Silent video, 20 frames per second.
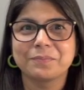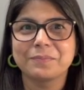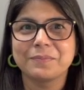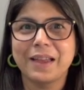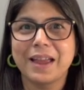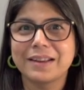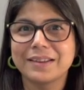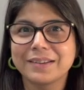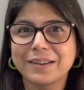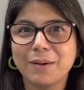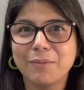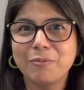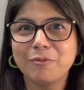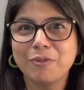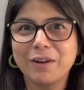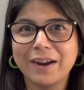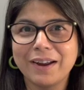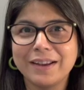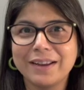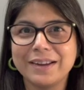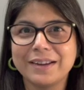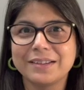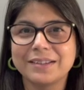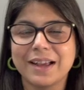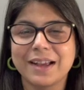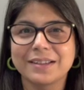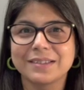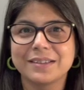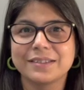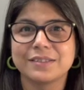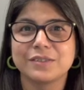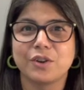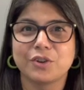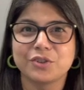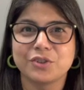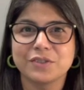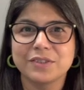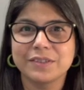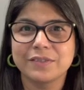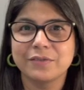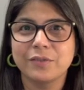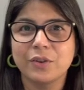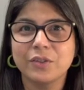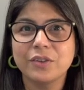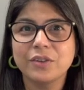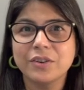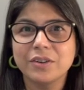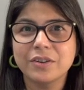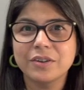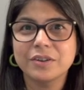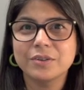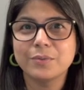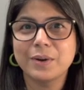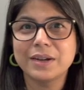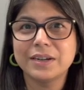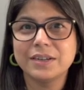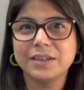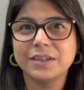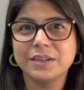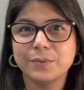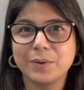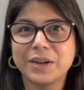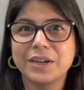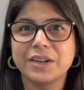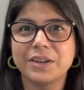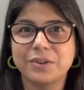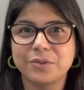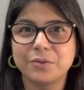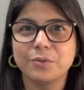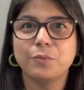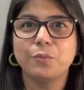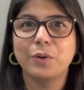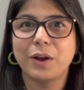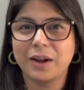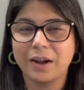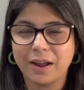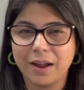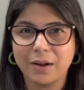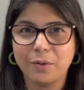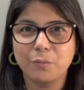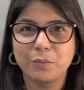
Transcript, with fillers: ended up filing taxes not just for the year 2022, well,